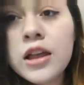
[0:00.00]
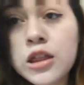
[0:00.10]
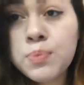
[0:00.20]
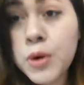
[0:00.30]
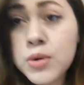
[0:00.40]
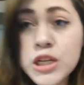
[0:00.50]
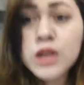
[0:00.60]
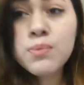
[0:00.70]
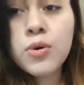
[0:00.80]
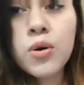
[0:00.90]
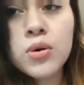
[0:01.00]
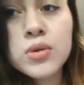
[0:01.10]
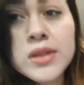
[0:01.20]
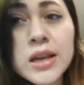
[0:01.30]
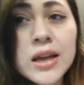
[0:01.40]
the protein
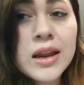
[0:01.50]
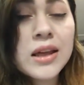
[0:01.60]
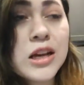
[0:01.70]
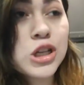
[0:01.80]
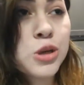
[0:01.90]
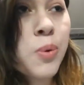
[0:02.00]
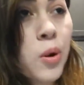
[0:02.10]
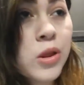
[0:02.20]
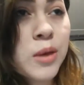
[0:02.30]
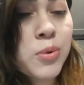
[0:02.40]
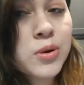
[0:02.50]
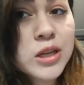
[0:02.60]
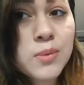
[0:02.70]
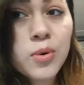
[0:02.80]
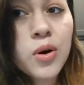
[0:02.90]
bowls, like kind of like Chipotle
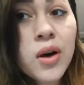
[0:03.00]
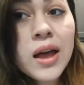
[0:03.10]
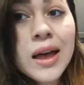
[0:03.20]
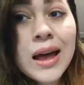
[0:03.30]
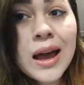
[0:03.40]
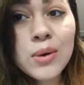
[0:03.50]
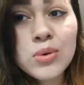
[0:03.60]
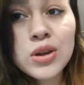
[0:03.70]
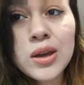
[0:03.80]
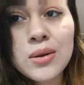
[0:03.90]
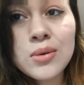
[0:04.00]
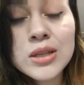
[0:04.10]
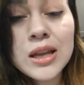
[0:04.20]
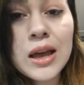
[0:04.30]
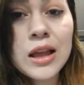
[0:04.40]
protein bowl, I will
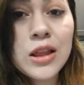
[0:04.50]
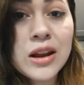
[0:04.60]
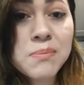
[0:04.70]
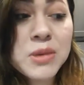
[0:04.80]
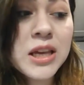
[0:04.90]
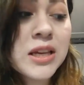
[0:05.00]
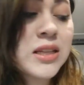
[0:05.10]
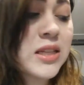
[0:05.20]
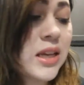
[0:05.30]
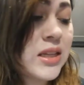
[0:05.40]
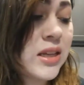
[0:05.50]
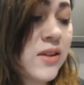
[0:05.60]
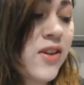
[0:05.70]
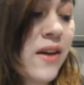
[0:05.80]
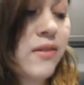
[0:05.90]
use a lot of beans instead
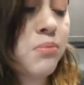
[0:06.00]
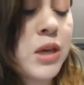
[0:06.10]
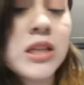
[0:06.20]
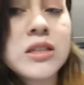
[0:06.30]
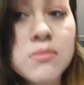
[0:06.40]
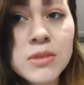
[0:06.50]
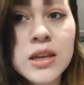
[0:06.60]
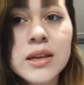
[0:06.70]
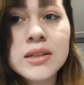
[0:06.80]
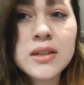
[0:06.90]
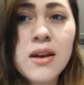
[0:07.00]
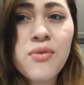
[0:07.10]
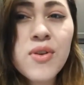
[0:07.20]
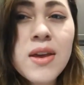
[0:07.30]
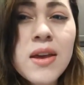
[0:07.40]
of having beans and meat and
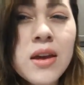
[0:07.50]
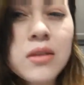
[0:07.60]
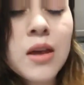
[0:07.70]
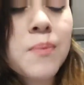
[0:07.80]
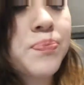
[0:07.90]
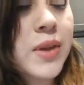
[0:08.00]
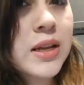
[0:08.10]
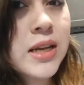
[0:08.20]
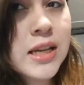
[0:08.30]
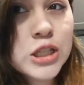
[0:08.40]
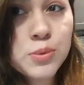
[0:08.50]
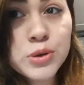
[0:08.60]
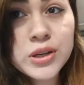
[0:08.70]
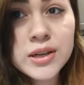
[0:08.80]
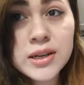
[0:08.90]
stuff. And then tastes
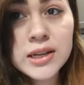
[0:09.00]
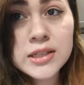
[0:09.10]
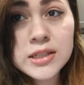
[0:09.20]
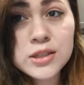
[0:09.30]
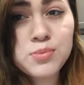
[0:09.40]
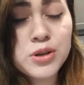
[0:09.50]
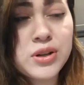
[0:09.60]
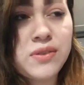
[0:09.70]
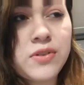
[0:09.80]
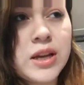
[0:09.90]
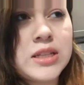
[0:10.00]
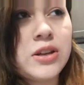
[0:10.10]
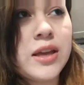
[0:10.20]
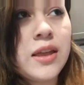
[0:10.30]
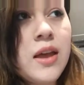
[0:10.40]
super good if you guys
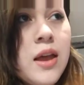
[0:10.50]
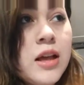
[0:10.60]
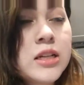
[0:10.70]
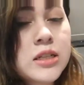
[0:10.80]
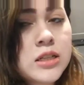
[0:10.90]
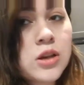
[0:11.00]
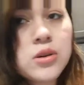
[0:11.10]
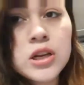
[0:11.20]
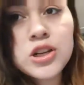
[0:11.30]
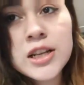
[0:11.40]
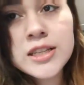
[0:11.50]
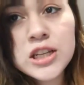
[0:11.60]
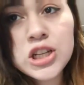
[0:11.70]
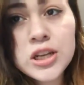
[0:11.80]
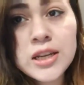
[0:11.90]
are like slowly
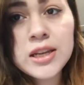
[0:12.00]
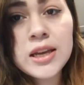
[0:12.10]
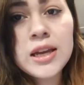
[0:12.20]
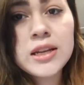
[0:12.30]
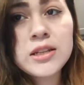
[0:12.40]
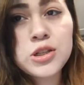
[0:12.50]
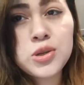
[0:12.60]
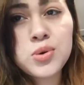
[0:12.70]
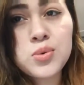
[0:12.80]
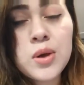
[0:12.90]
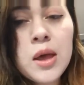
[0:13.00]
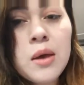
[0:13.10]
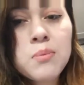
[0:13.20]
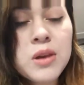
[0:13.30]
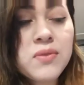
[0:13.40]
transitioning into
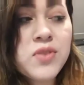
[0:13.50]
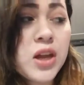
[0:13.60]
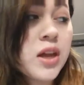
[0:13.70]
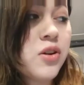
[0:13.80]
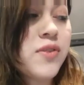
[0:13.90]
being vegan or